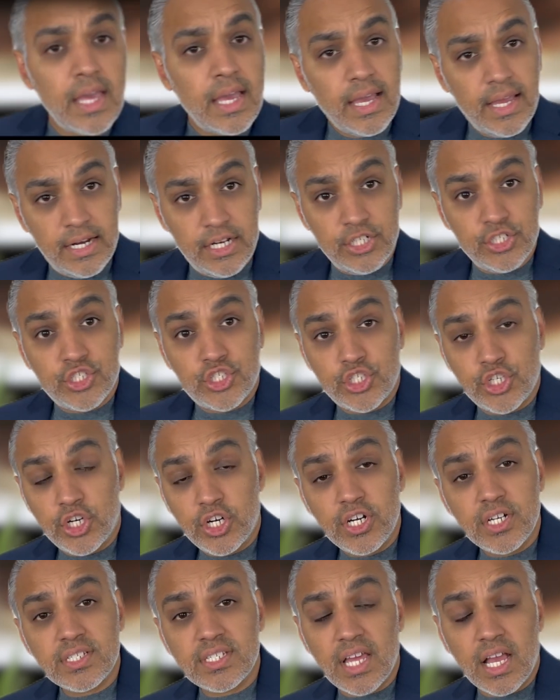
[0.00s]
It
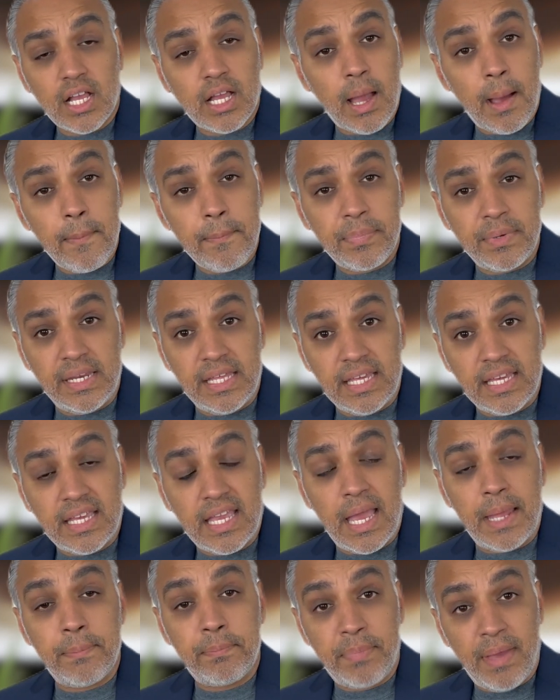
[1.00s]
ensures a company
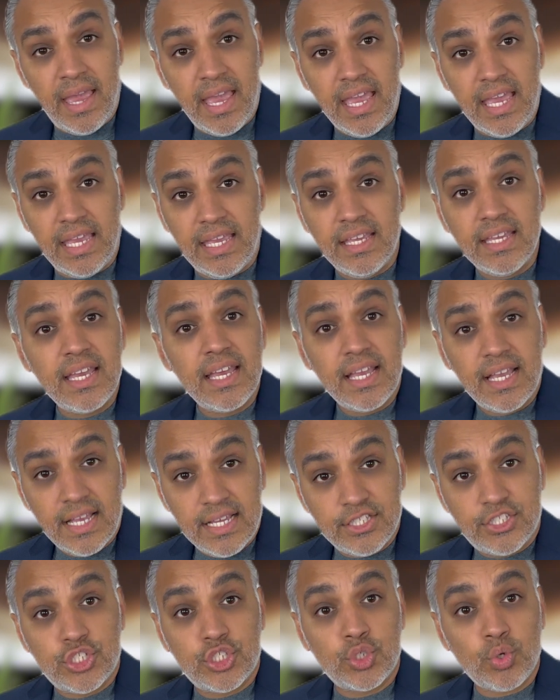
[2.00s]
can pay
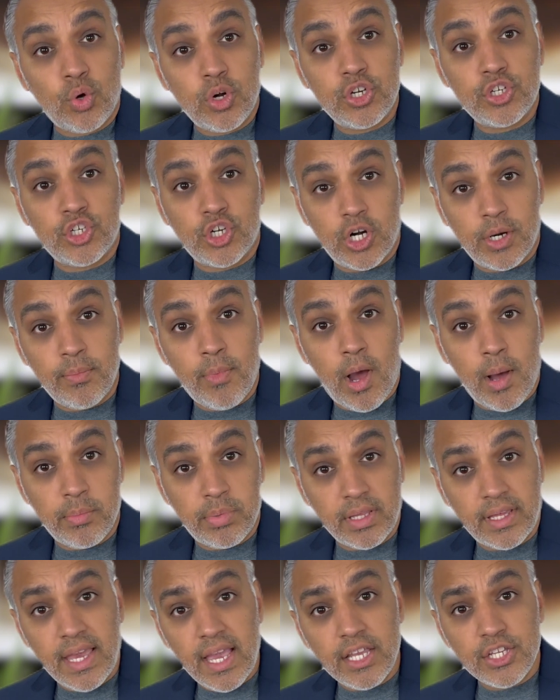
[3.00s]
its short-term
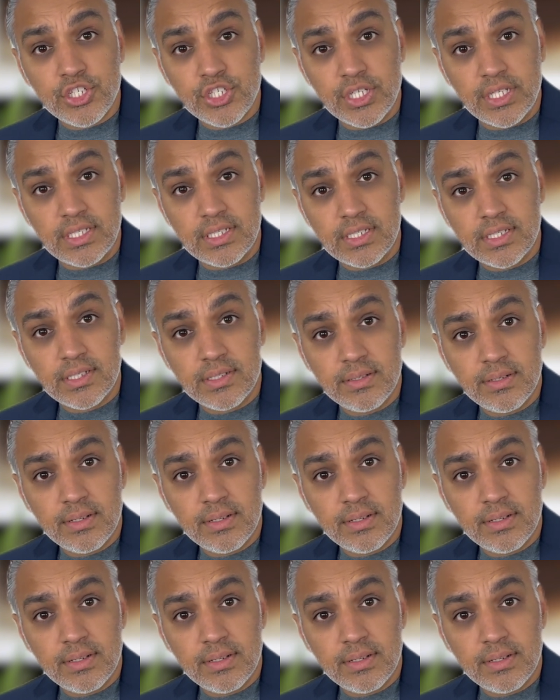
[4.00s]
obligations.